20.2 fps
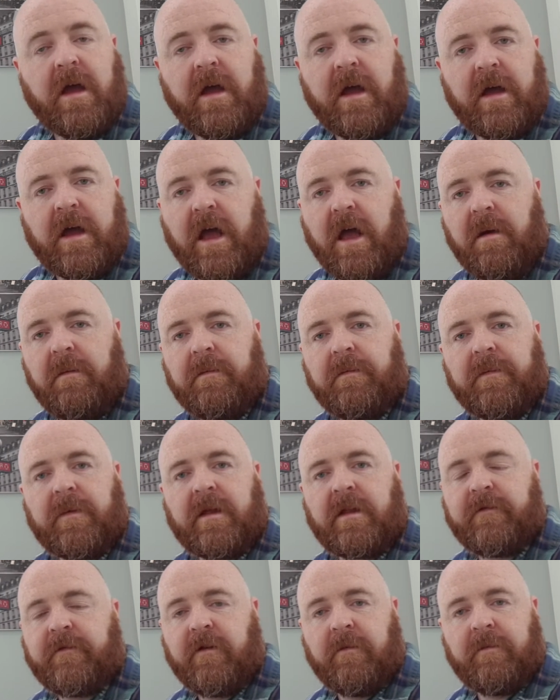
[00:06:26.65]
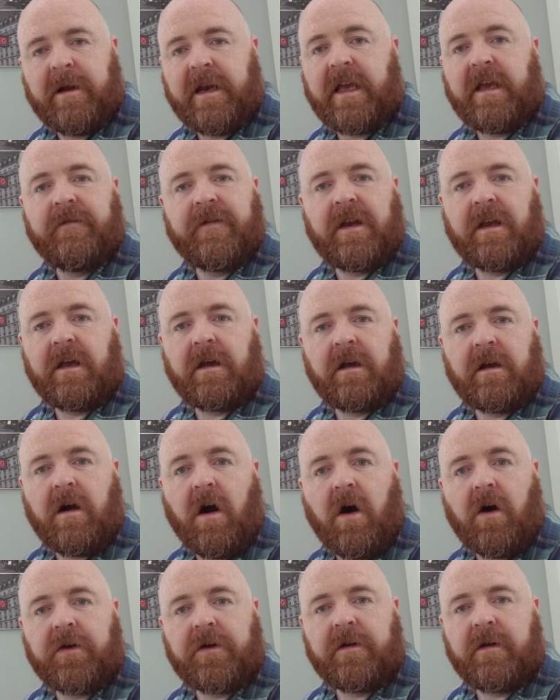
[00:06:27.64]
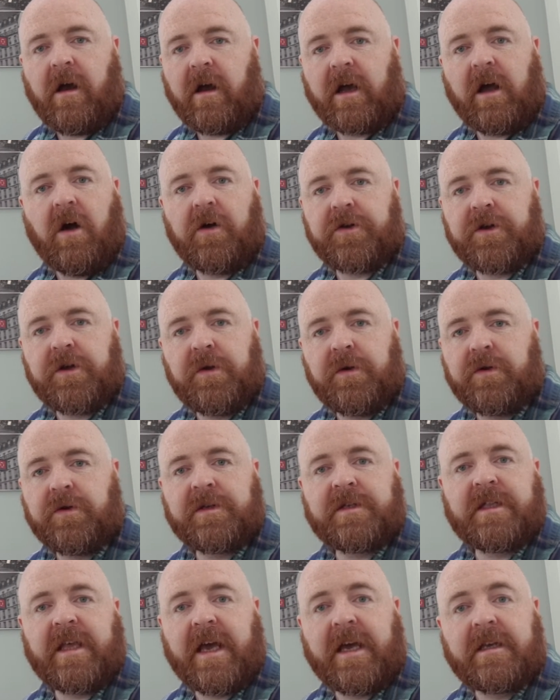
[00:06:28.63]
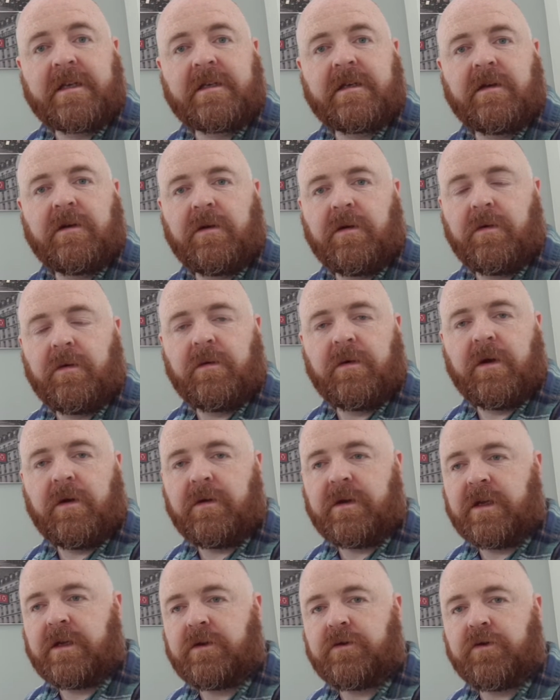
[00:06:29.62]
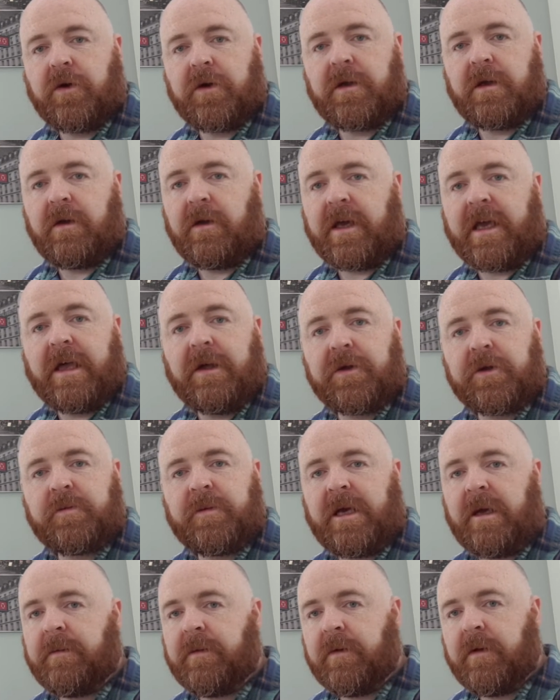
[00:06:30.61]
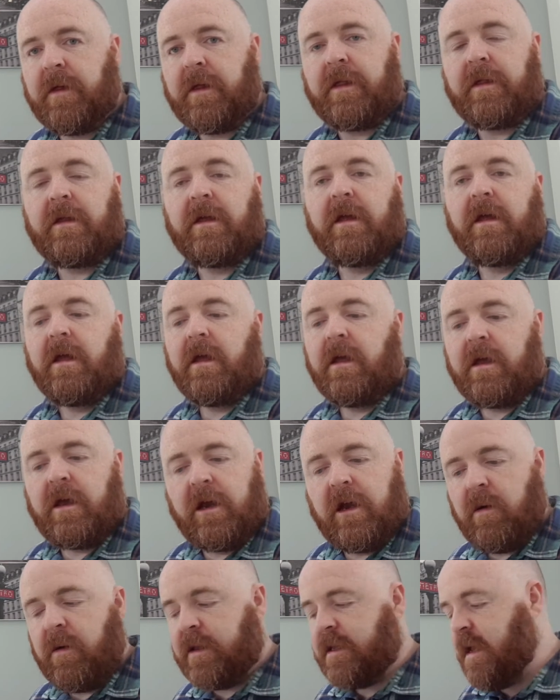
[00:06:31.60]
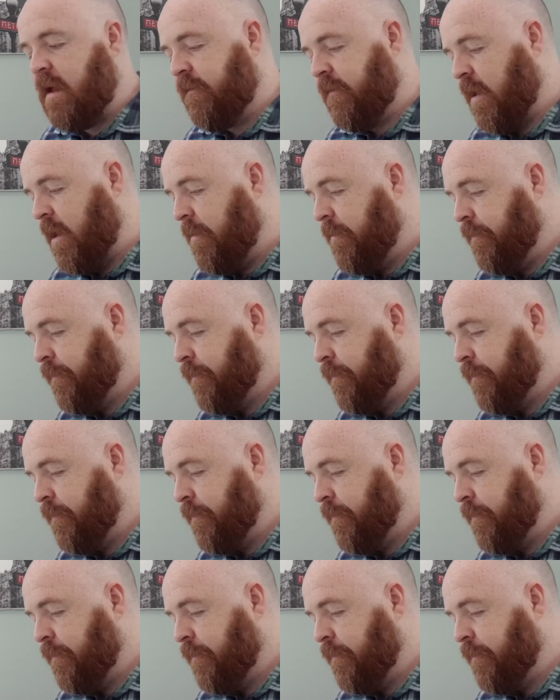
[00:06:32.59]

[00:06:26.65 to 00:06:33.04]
um, for believing in God, a God who does this, who who destroys, who kills people, and you know whatever."